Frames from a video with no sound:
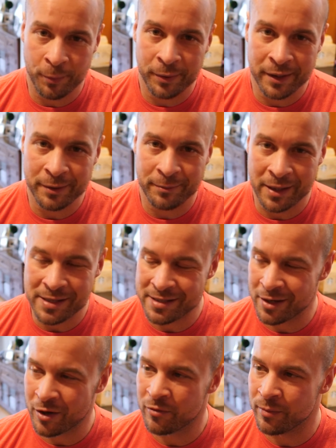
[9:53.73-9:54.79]
repeating
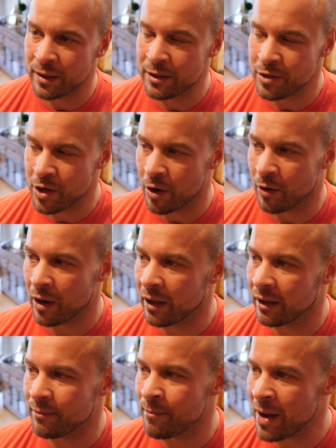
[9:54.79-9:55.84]
myself, but no,
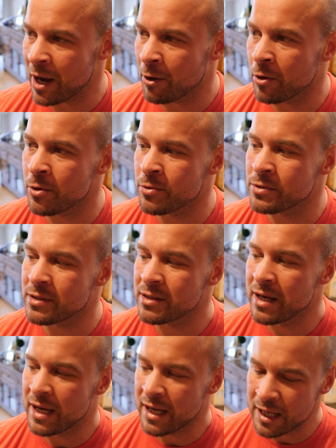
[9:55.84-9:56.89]

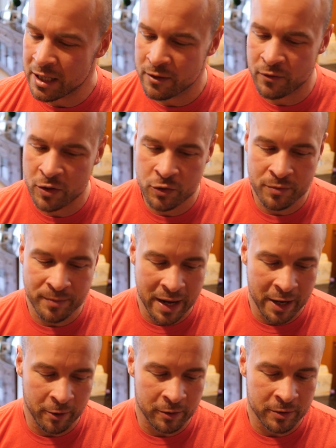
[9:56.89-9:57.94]
individual
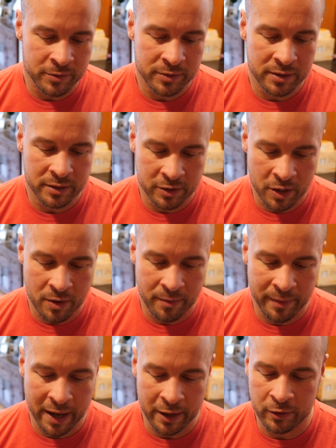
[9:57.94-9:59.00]
macros don't
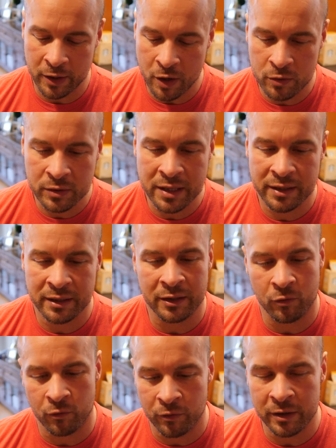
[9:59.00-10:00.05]
matter. The only thing that
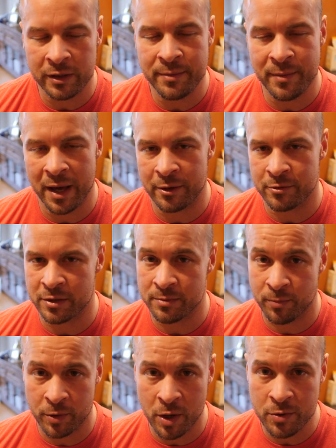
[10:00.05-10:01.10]
really matters is
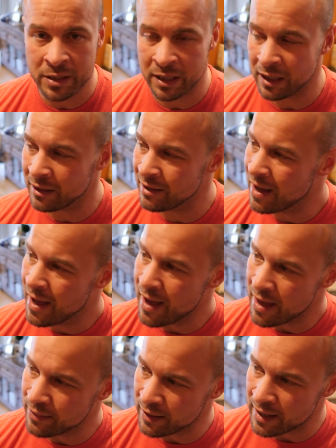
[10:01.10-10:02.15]
protein,
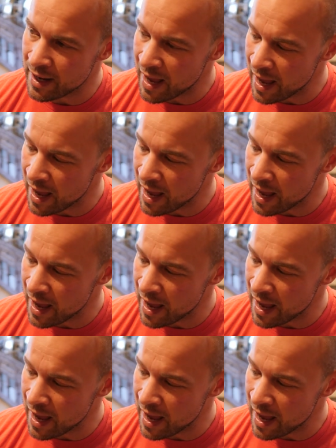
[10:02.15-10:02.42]
and then